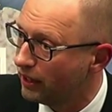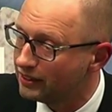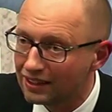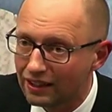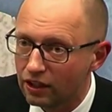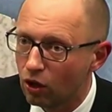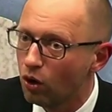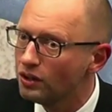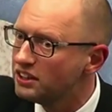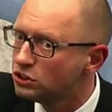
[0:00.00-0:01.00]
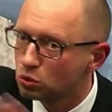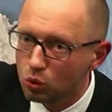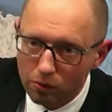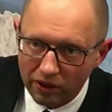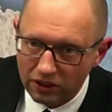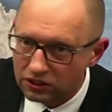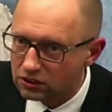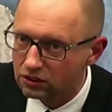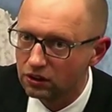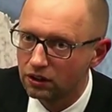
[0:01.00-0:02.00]
And all these
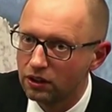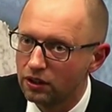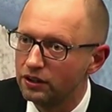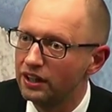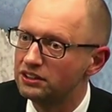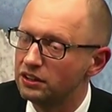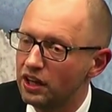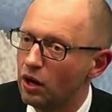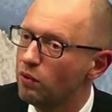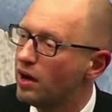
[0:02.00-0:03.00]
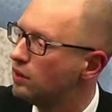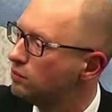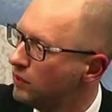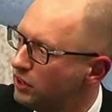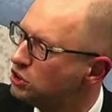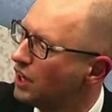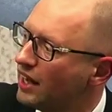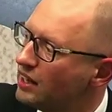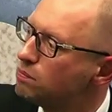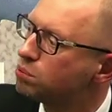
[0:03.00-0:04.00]
rumors that there were
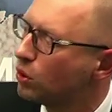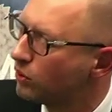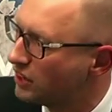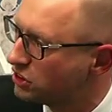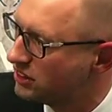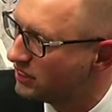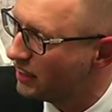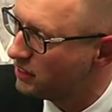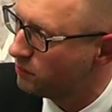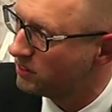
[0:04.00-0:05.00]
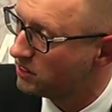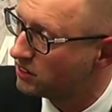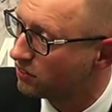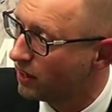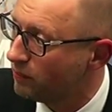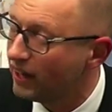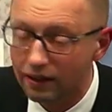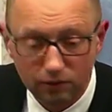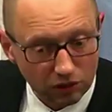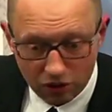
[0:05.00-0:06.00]
entirely pro-Russian sentiments in
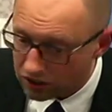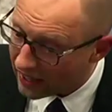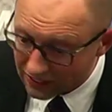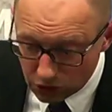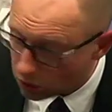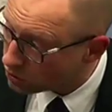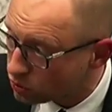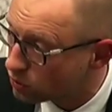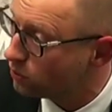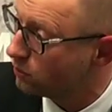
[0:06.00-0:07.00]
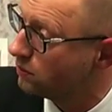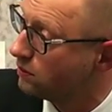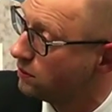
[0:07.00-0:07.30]
Crimea, that's not true.